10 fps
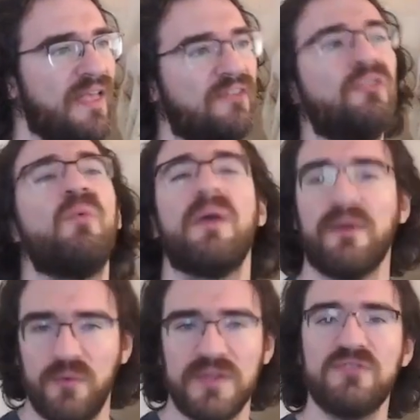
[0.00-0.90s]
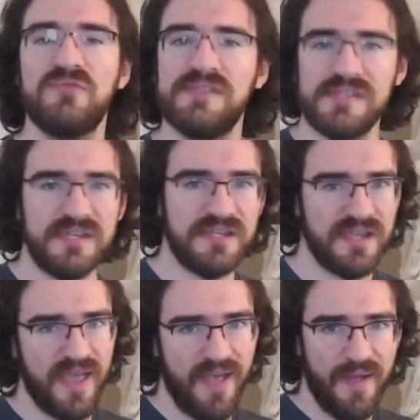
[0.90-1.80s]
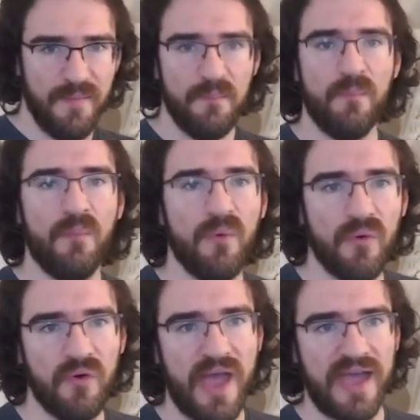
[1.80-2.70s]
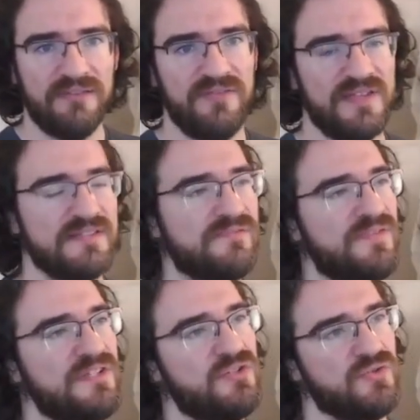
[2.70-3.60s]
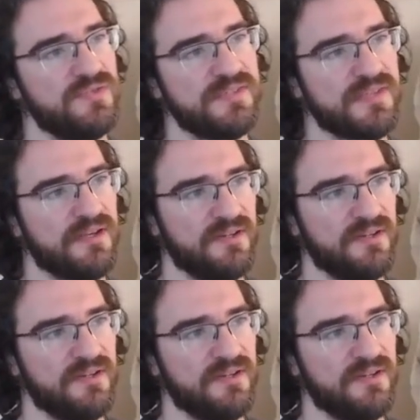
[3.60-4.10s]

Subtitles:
So we're going to see more advanced features